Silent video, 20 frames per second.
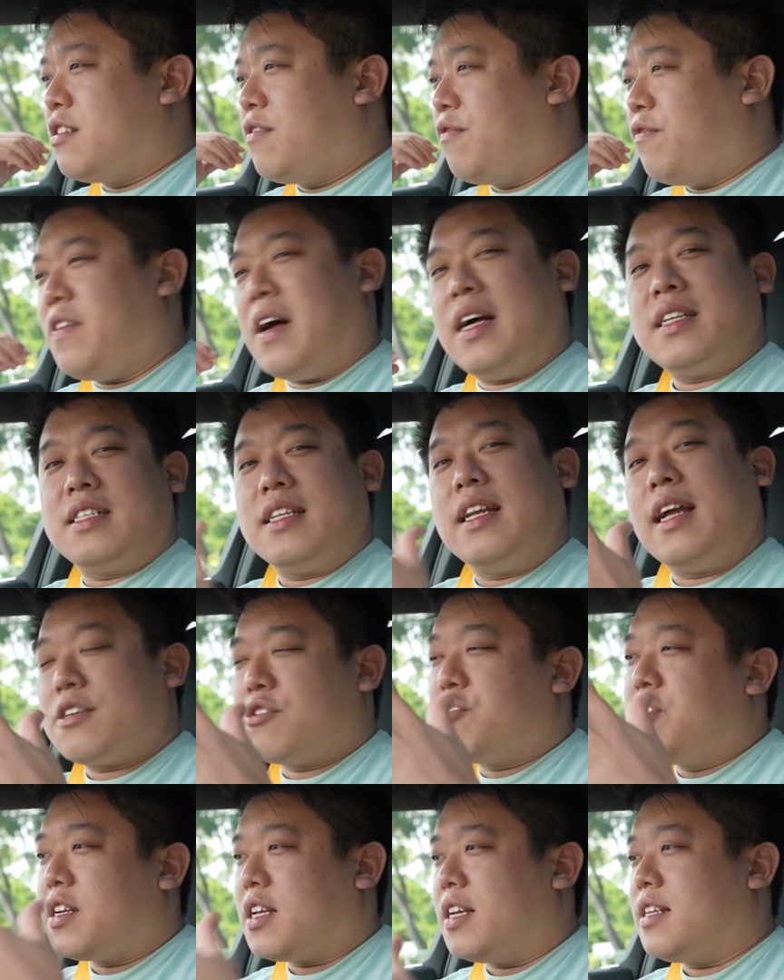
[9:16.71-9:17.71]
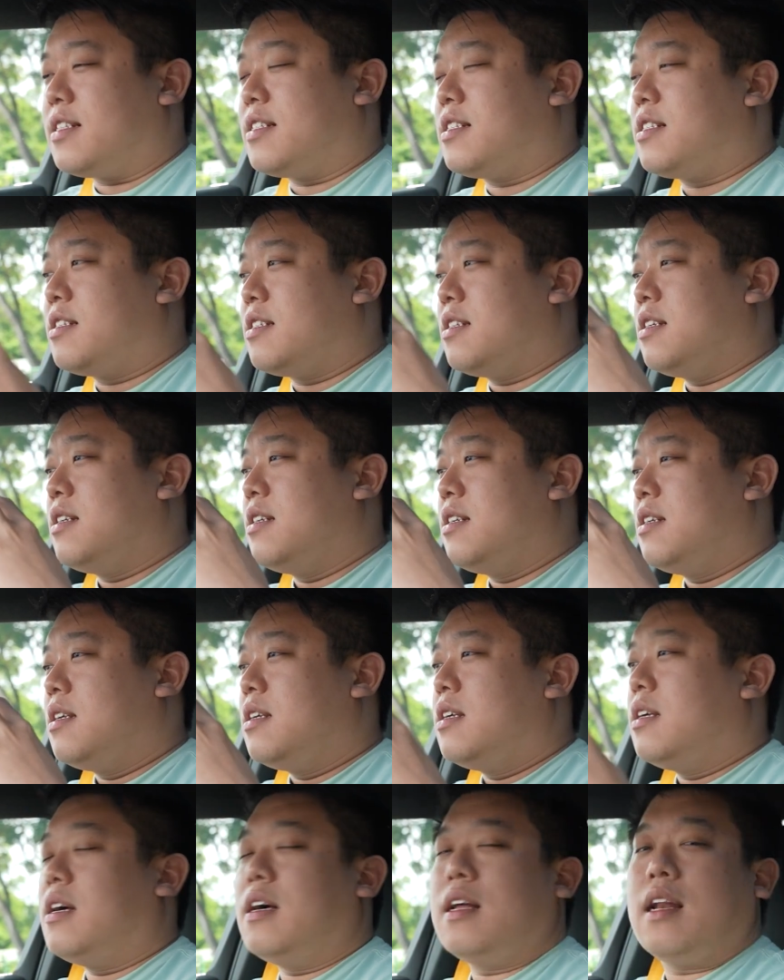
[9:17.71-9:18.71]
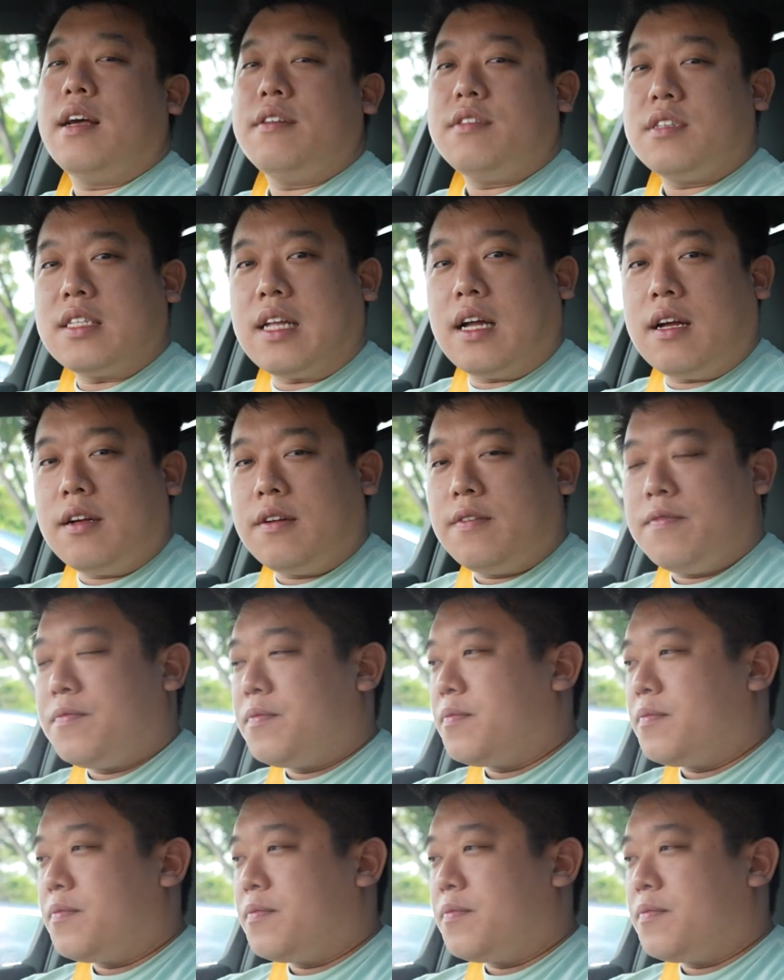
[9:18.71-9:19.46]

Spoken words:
fast electric, it's a lifestyle.